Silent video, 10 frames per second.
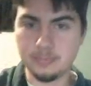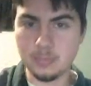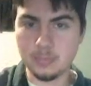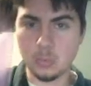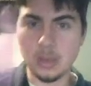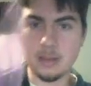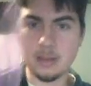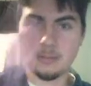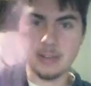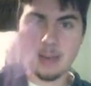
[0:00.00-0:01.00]
wing
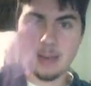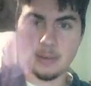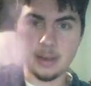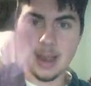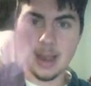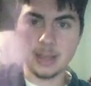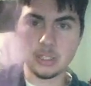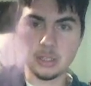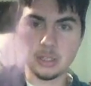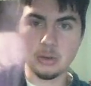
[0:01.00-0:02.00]
flapping
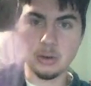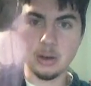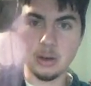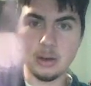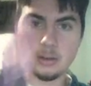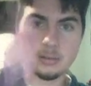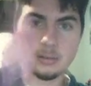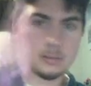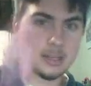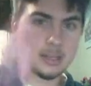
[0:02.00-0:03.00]
action going on.
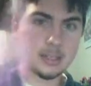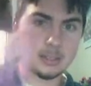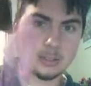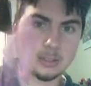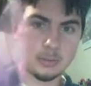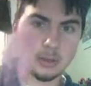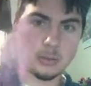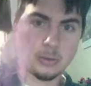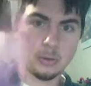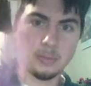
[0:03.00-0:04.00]
That actually looks pretty cool.